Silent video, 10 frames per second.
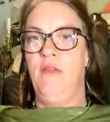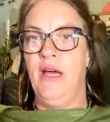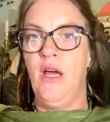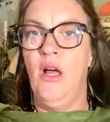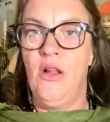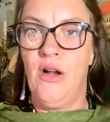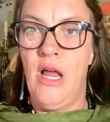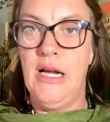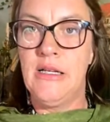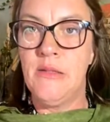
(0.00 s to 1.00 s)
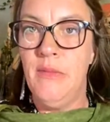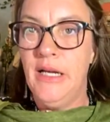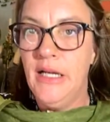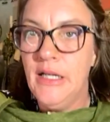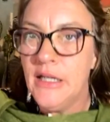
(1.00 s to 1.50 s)
that color likes
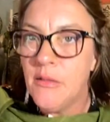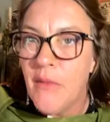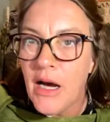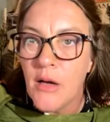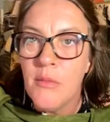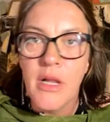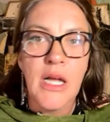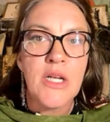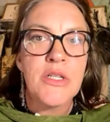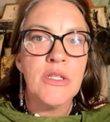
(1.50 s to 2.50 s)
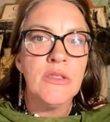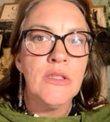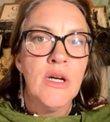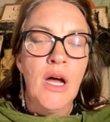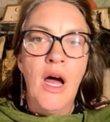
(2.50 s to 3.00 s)
me and my complexion.
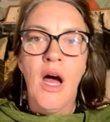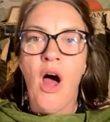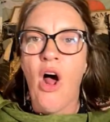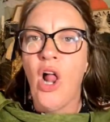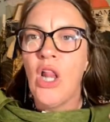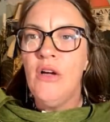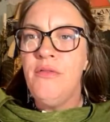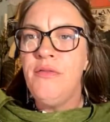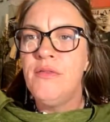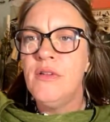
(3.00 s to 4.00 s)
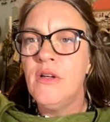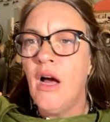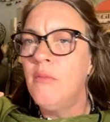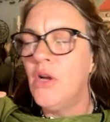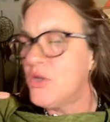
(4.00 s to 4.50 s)
Olive?
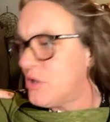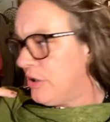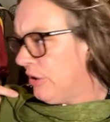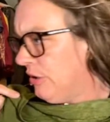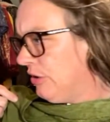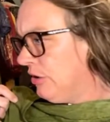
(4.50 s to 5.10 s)
I'm not sure.